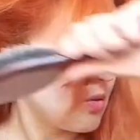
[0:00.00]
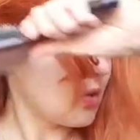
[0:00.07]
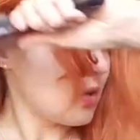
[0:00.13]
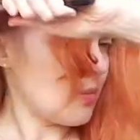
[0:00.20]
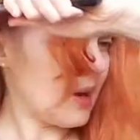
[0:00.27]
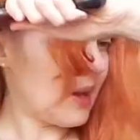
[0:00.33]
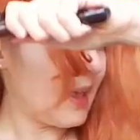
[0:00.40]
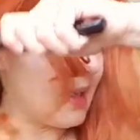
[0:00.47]

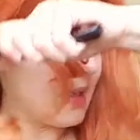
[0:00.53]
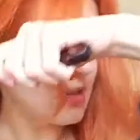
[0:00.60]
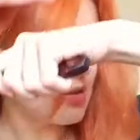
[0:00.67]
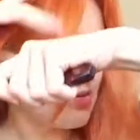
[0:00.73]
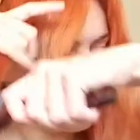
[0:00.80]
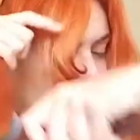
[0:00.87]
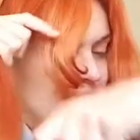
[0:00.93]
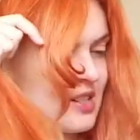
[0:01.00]
My hair is
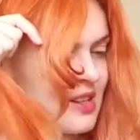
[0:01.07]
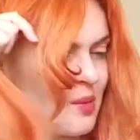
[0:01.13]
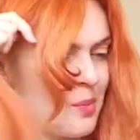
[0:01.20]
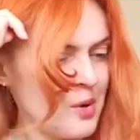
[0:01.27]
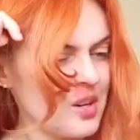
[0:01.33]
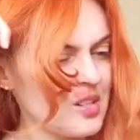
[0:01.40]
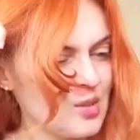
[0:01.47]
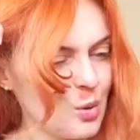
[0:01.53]
very
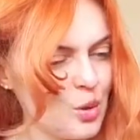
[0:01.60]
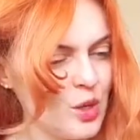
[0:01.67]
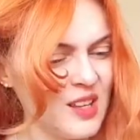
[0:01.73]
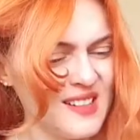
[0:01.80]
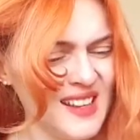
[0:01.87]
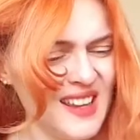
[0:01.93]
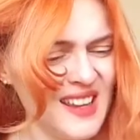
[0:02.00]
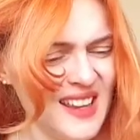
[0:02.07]
slippery, so
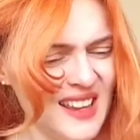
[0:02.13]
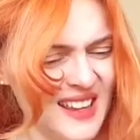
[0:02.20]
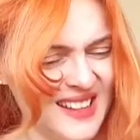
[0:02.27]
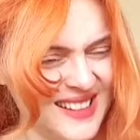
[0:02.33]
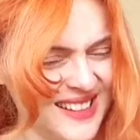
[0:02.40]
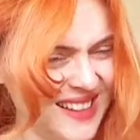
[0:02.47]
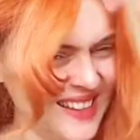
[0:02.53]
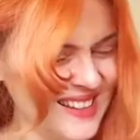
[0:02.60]
is
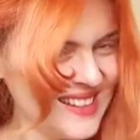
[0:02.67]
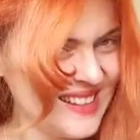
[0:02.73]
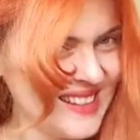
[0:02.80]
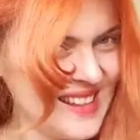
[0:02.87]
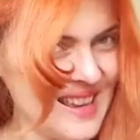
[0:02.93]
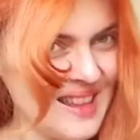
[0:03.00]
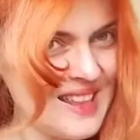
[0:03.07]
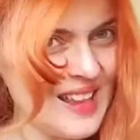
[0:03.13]

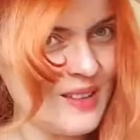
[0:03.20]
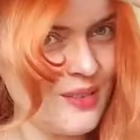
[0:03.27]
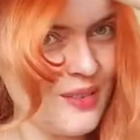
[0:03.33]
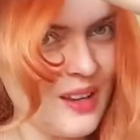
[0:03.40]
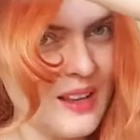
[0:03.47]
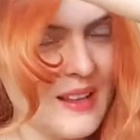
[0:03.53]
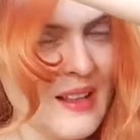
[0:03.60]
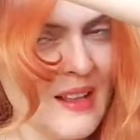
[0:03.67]
it that different?